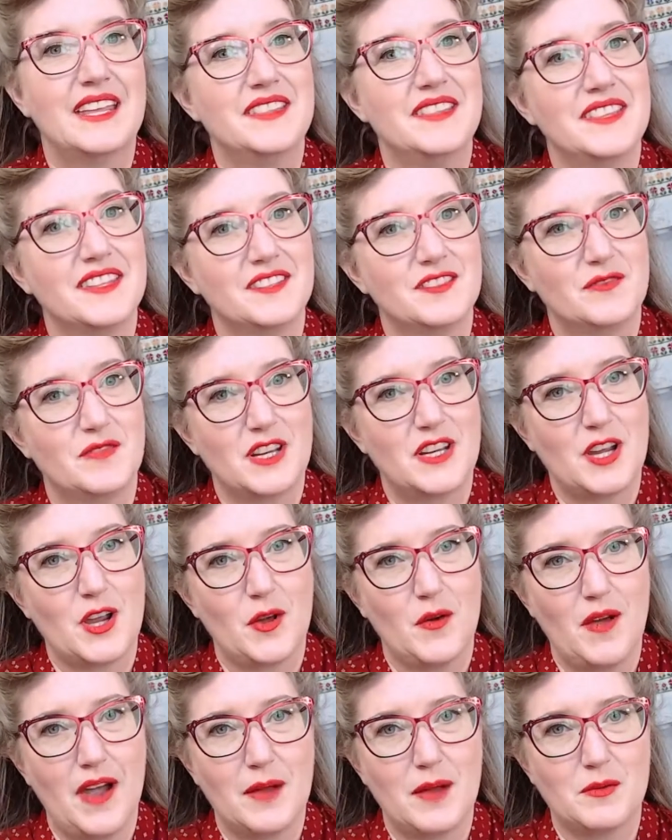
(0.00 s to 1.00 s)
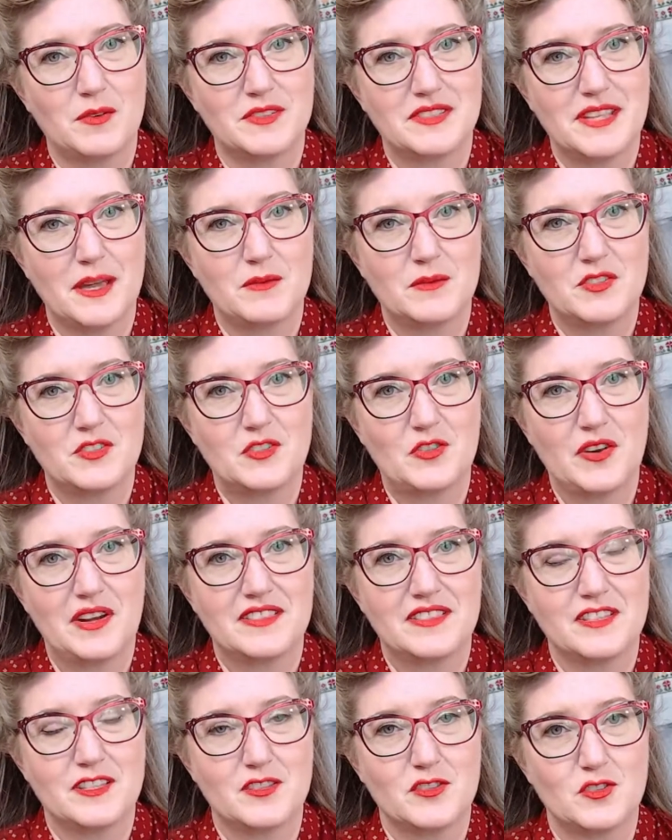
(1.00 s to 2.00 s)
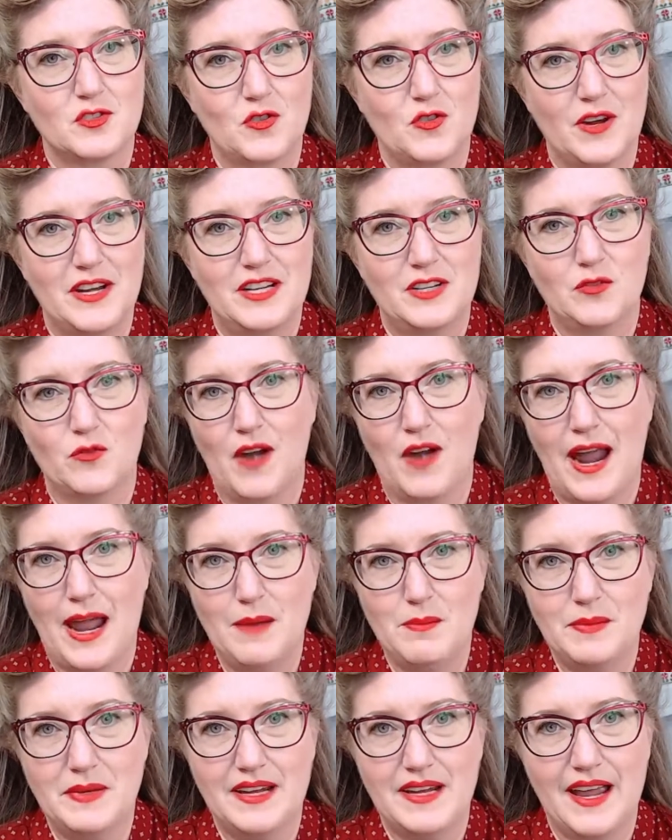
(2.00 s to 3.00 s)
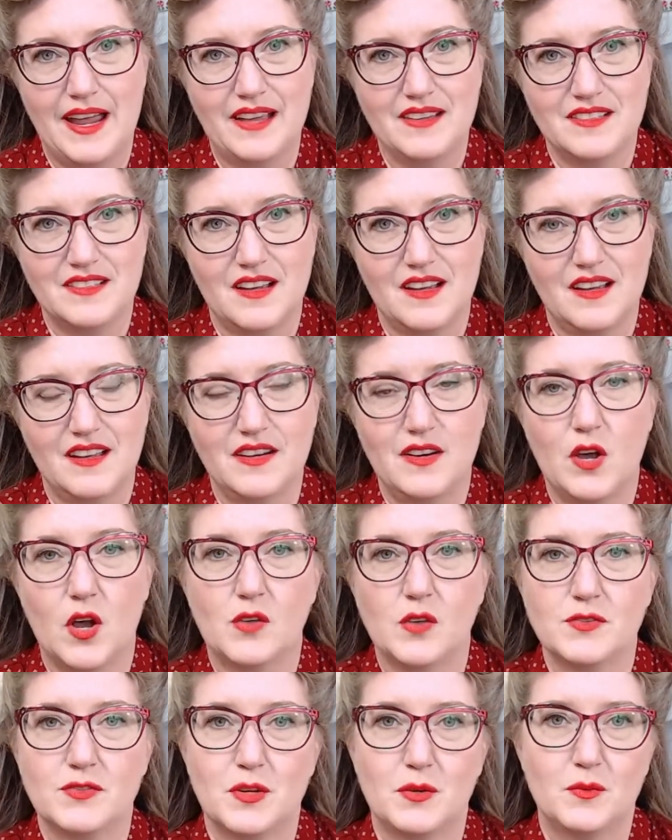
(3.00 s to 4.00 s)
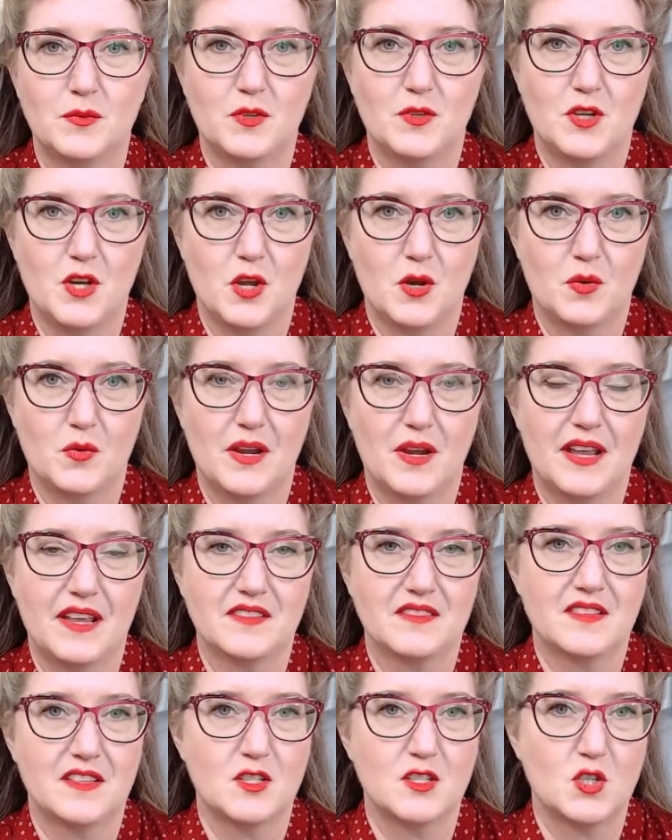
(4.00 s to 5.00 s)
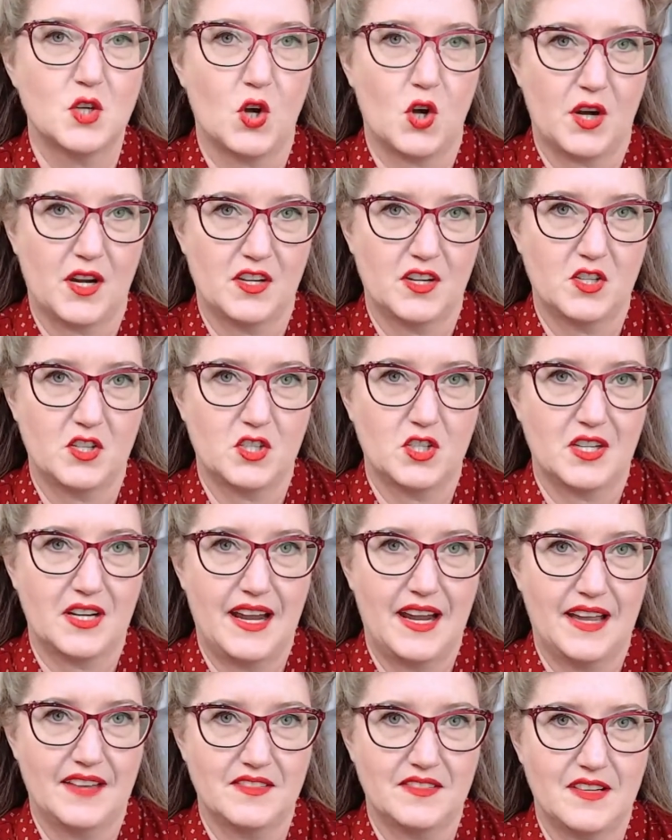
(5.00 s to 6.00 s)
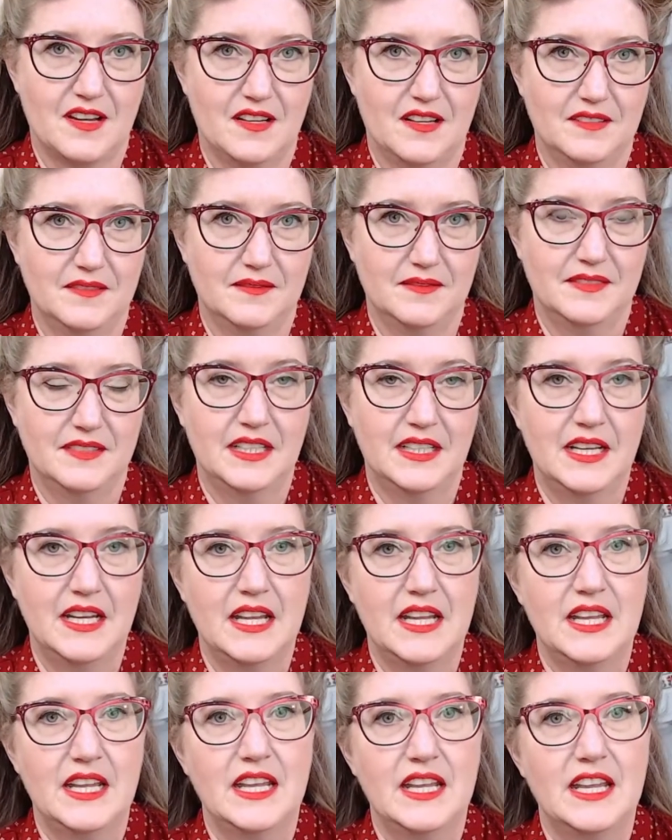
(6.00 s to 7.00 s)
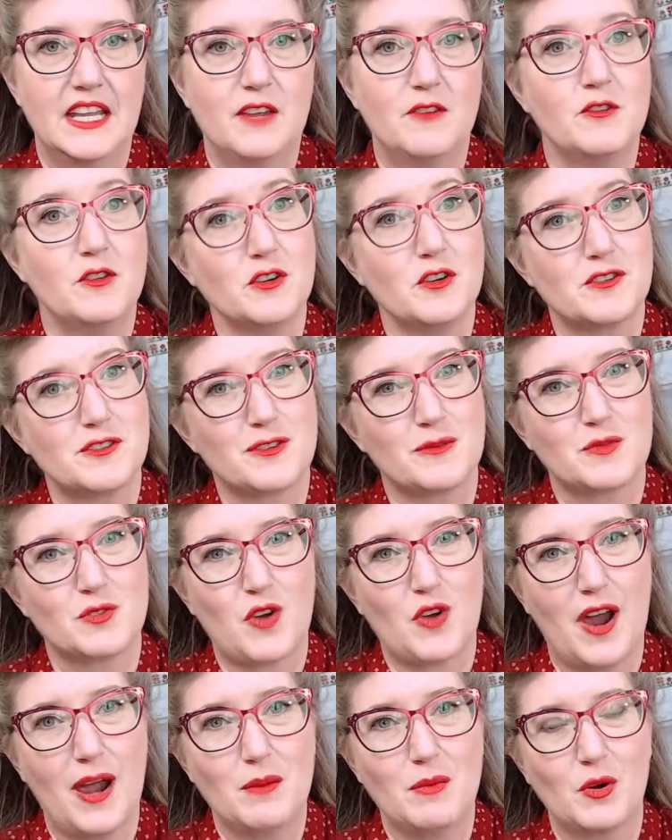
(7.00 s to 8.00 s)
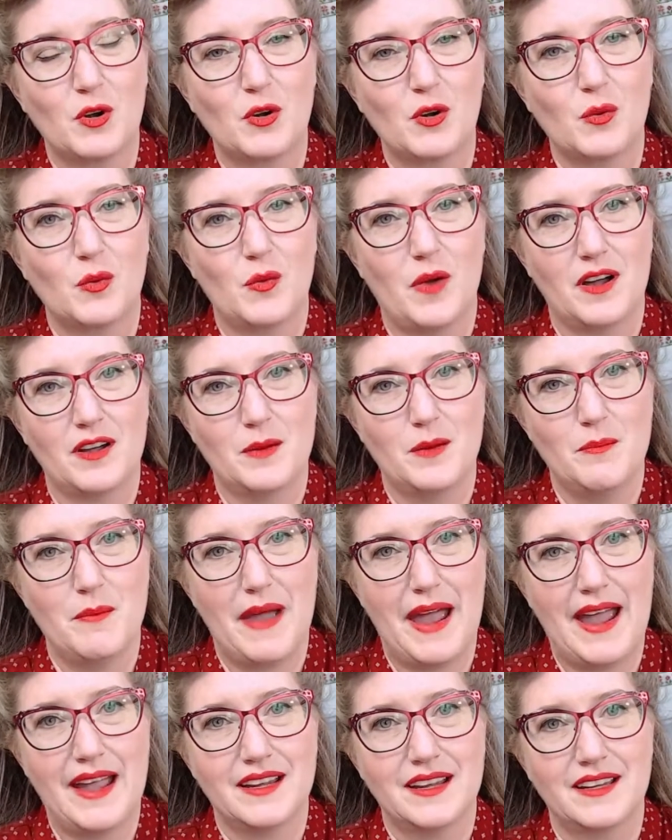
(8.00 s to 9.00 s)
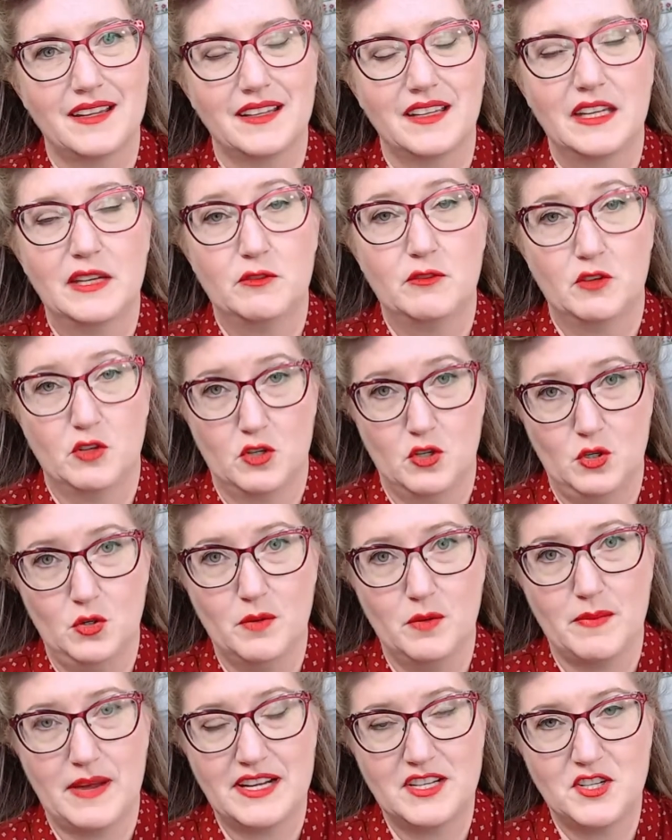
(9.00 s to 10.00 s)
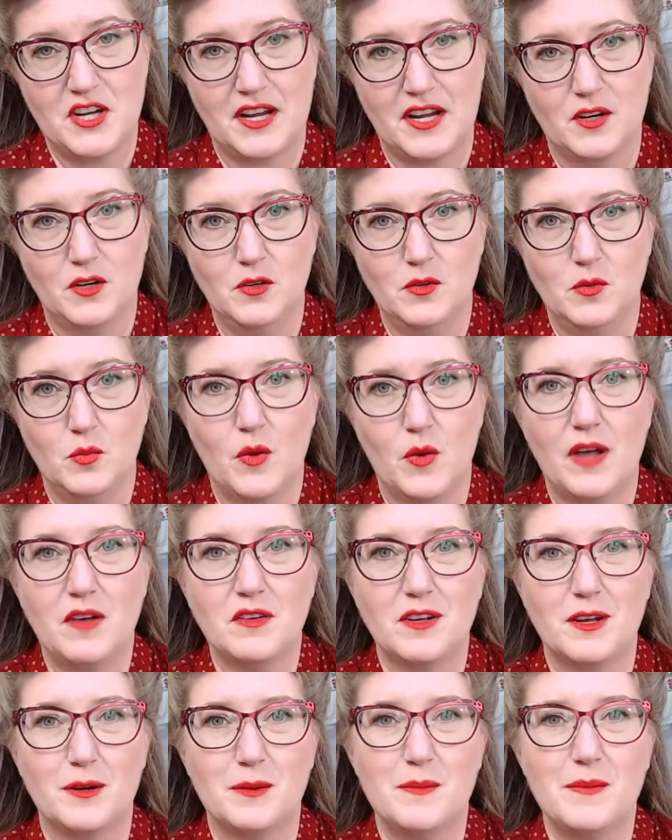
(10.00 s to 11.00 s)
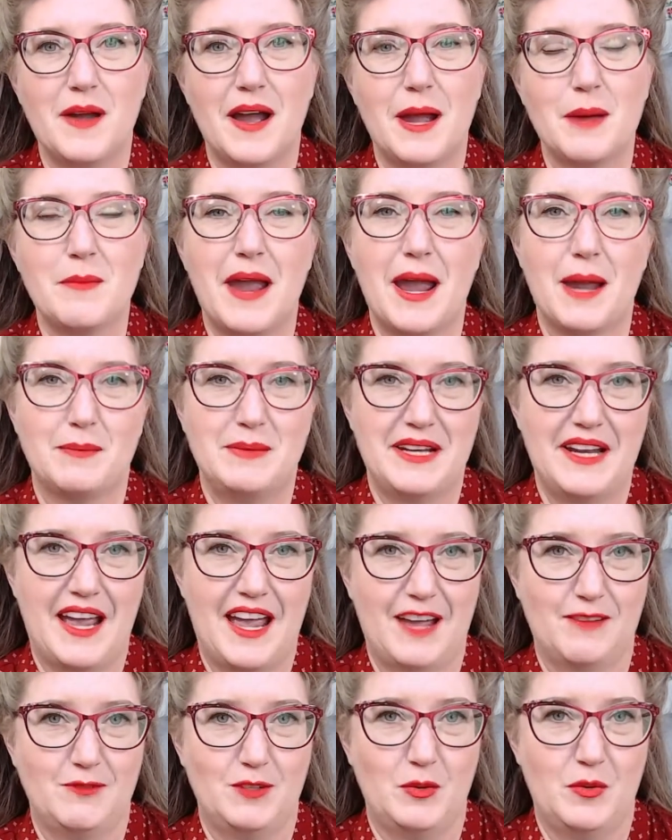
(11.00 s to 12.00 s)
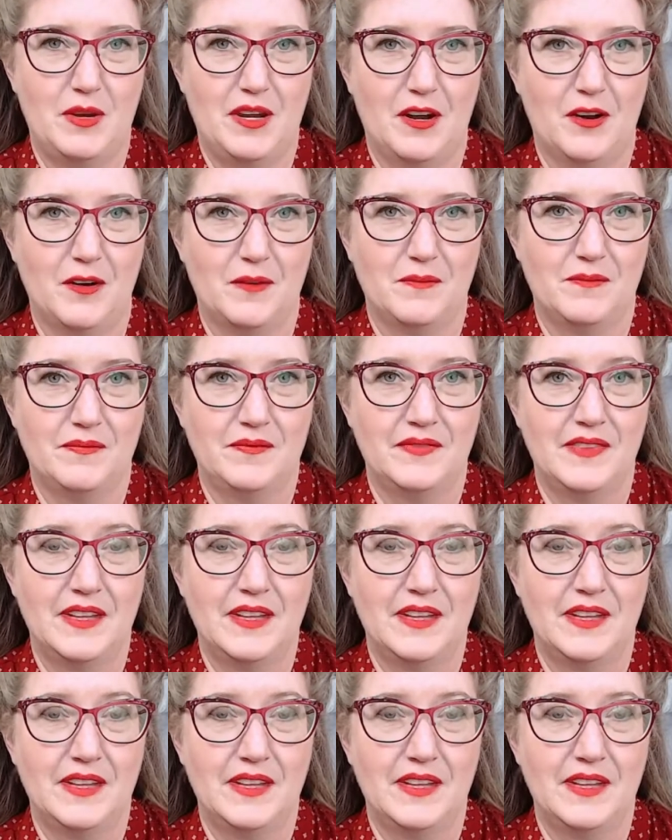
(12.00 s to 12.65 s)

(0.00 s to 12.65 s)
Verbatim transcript: In this video, I will demonstrate the straight wrap cast on, also known as the Turkish cast on. If you're a subscriber, welcome back. If you're new to my channel, welcome. I'm happy to have you here.